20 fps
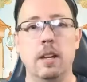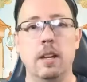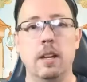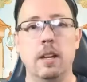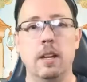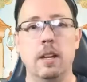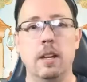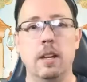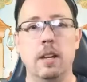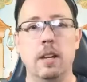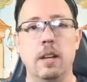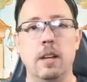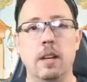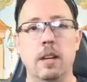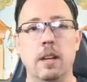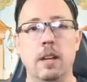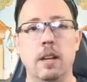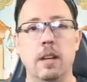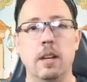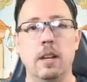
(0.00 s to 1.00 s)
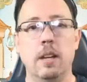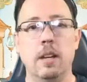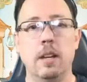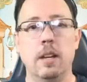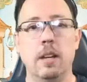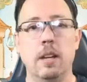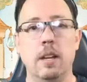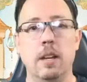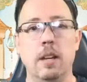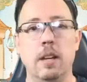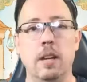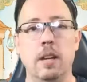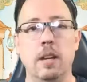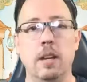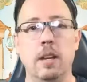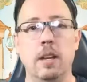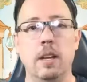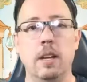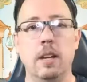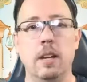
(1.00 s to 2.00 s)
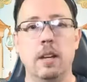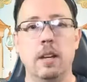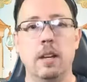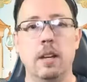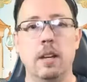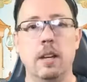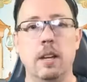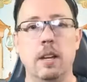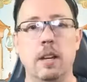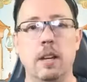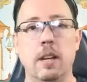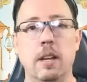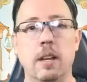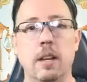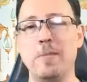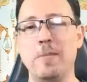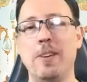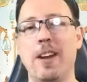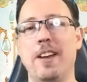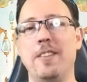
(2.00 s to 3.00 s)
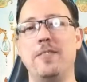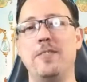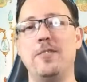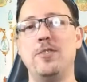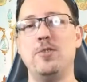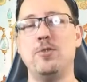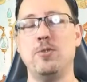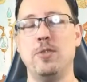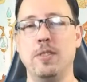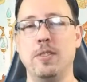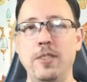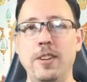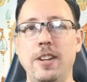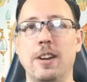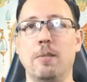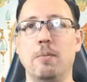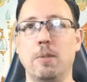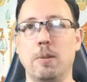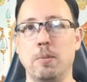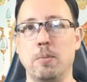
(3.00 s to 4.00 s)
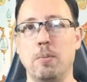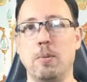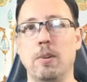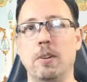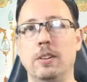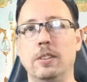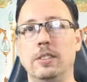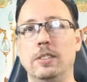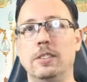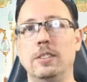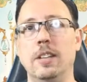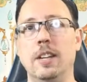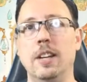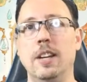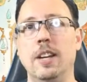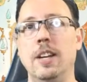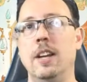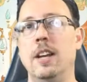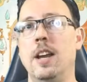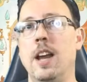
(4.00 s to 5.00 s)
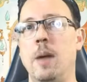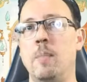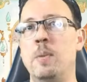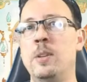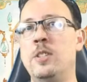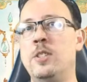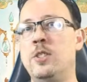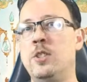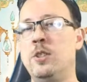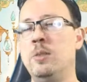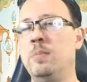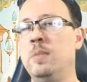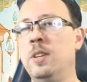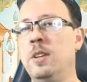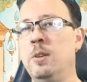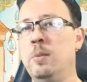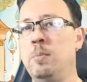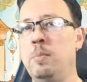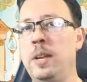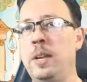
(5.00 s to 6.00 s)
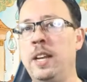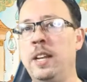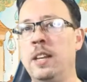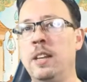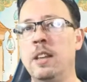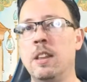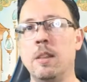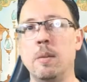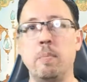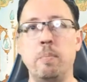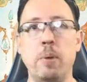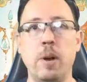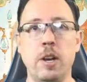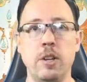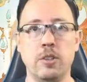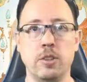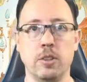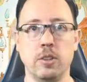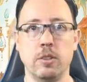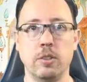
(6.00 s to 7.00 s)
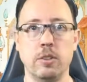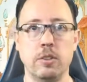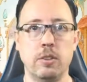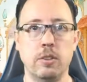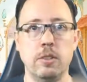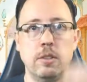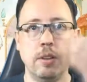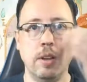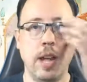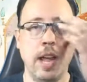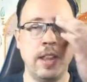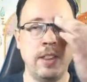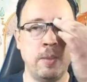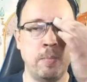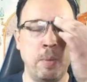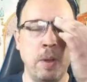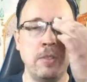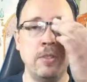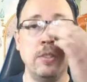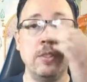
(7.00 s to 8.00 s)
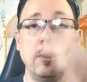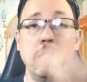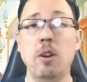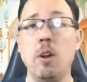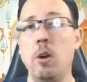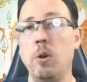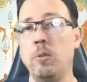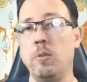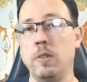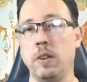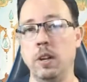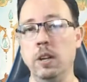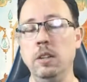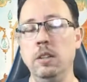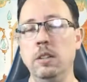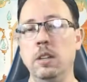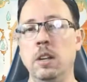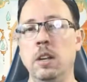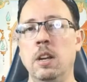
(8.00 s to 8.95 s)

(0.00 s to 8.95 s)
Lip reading: How do we get the Flamecraft trivia rewards? I'm assuming you mean the puzzles, and the puzzles are over,